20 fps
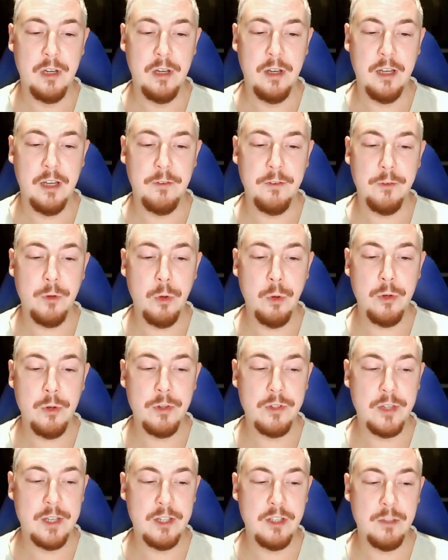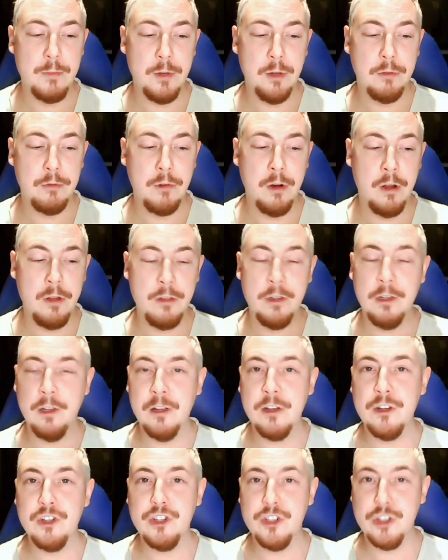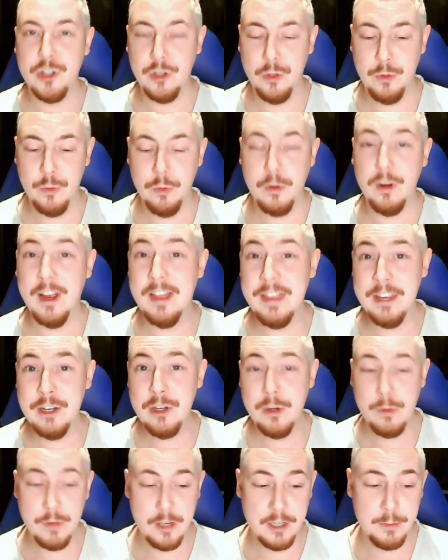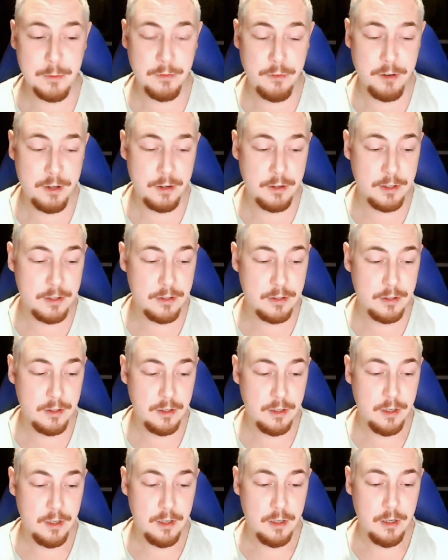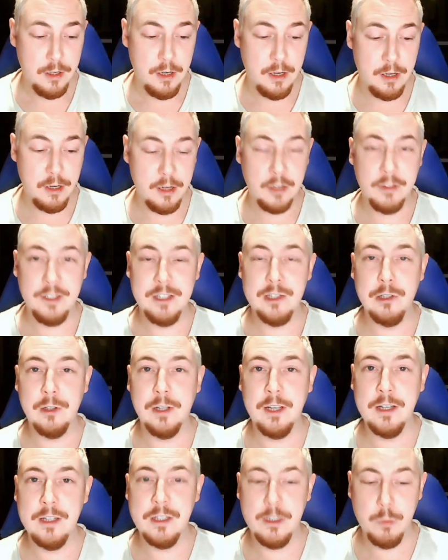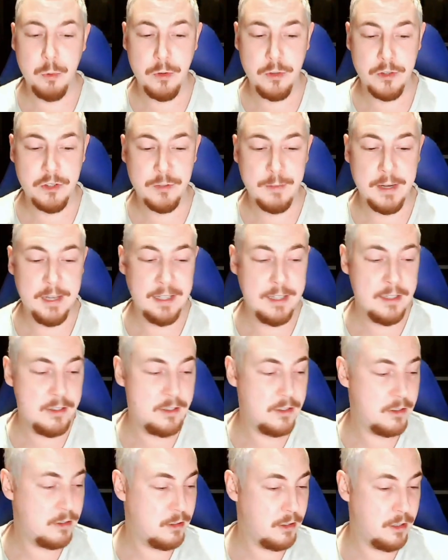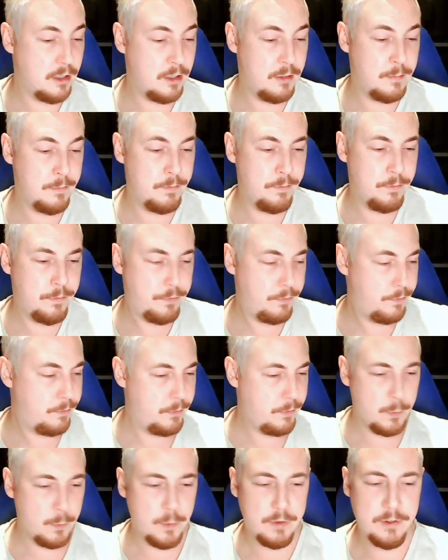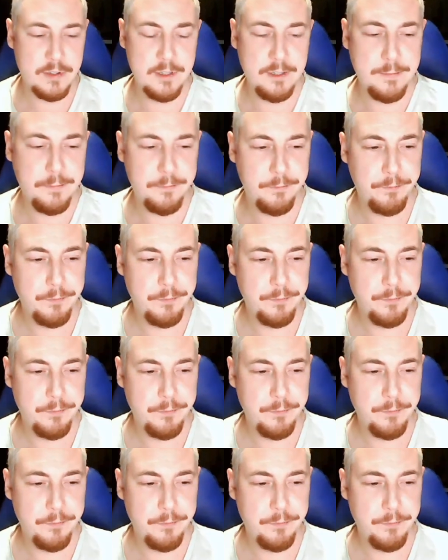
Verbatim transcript: And of course, they smell rather lush too. And they do, they smell very nice. Uh, I'll need to look into what the smell is. Um, where is it?